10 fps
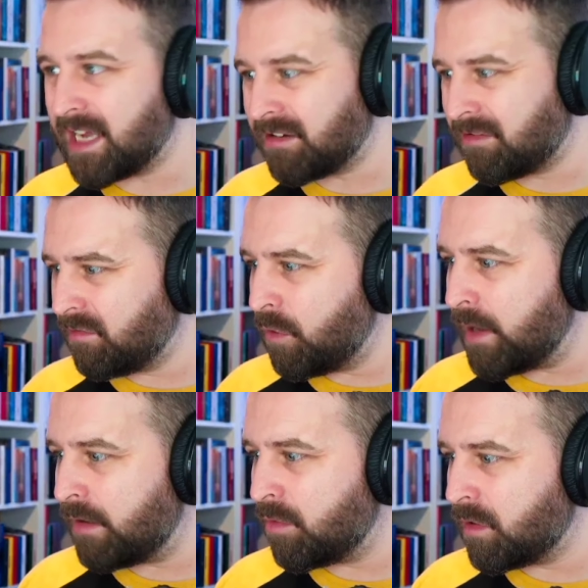I don't know
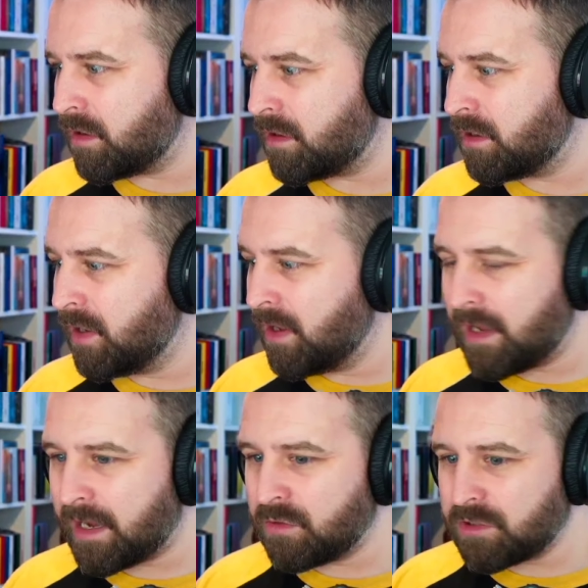how they work.
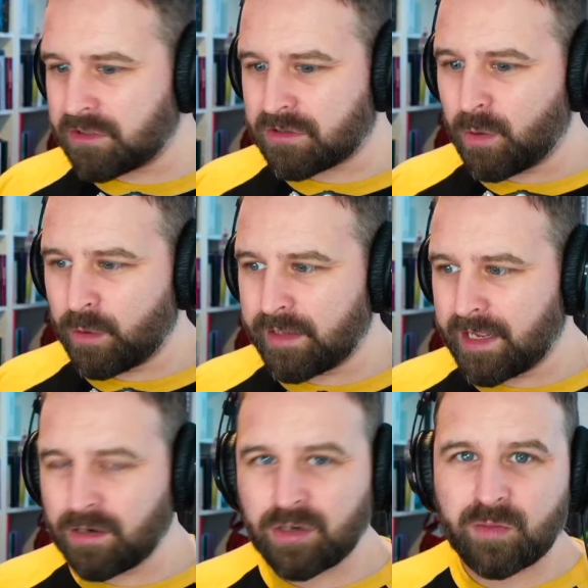I usually just go on
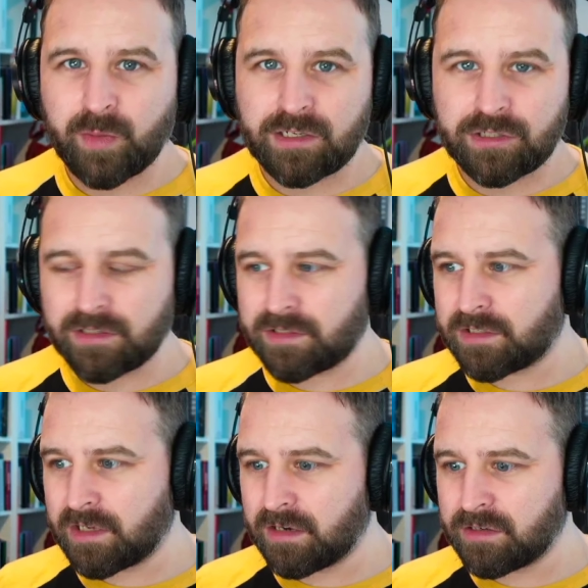there, look at pictures,
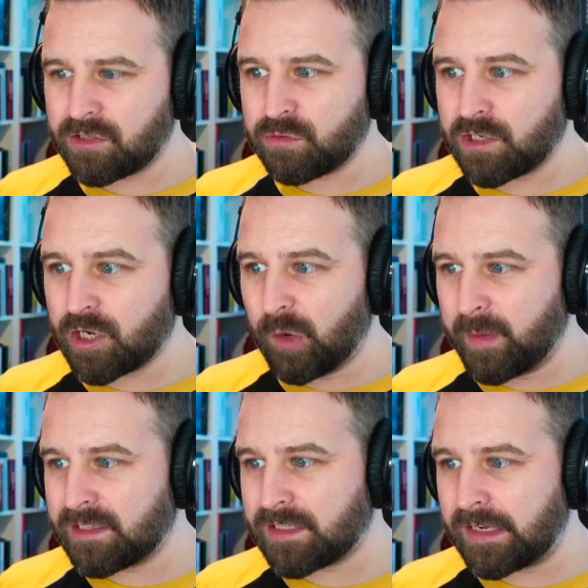and usually
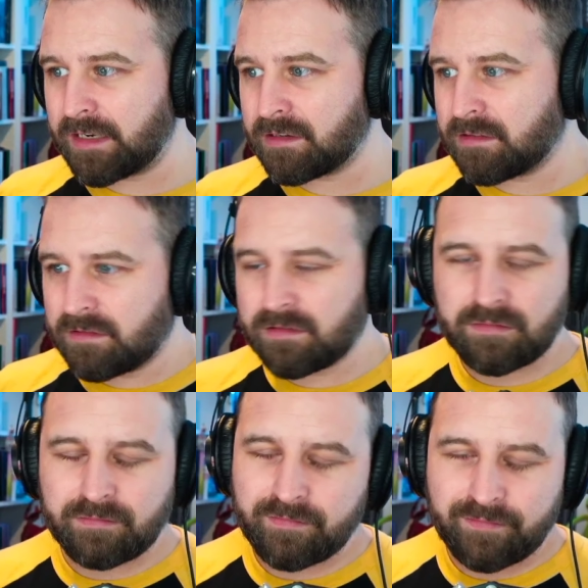comment saying,
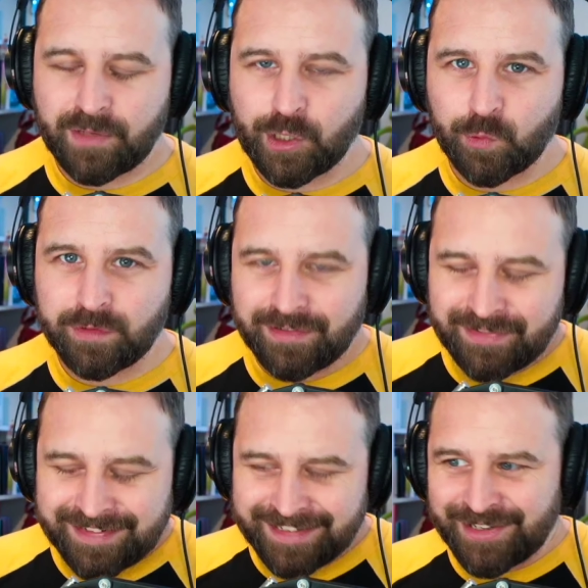cute.
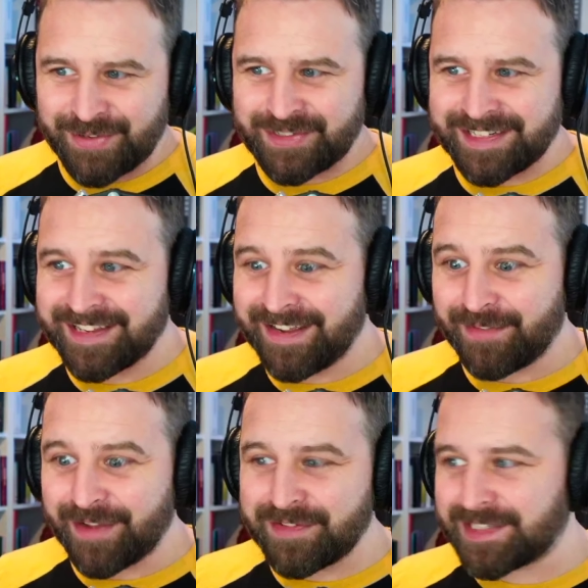Usually, if
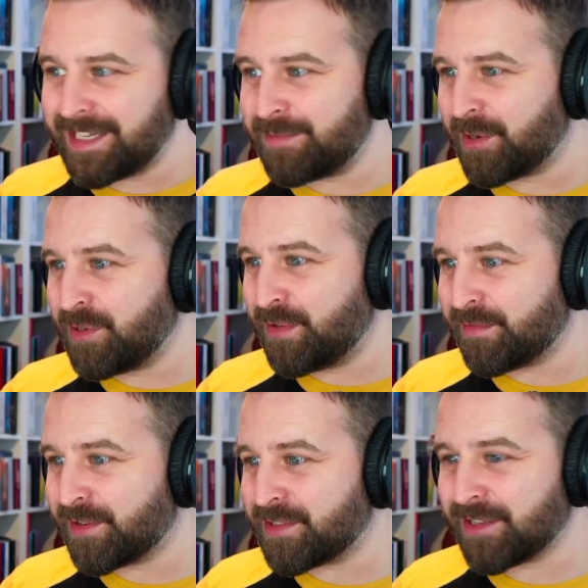you ever see me on
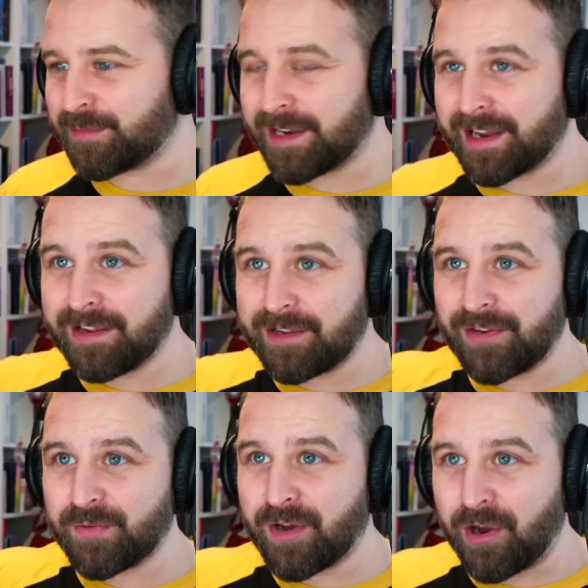Universe, it'll be like,
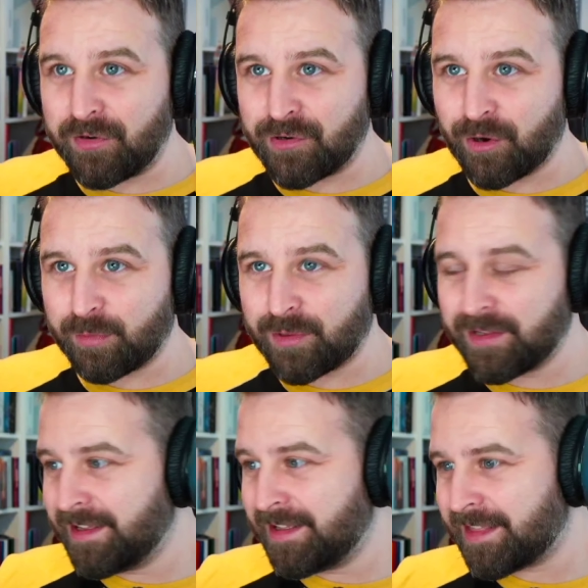cute or adorable.
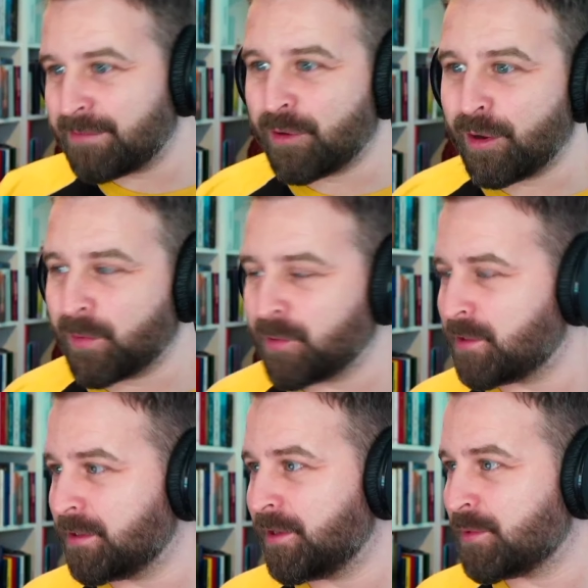That's what I put to
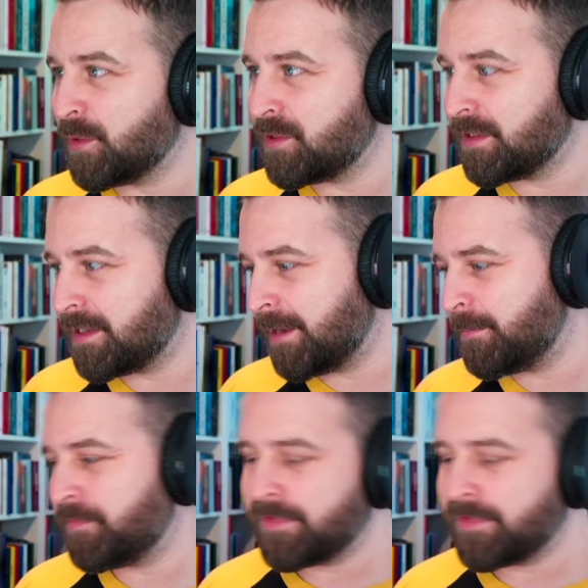the girls most of the time.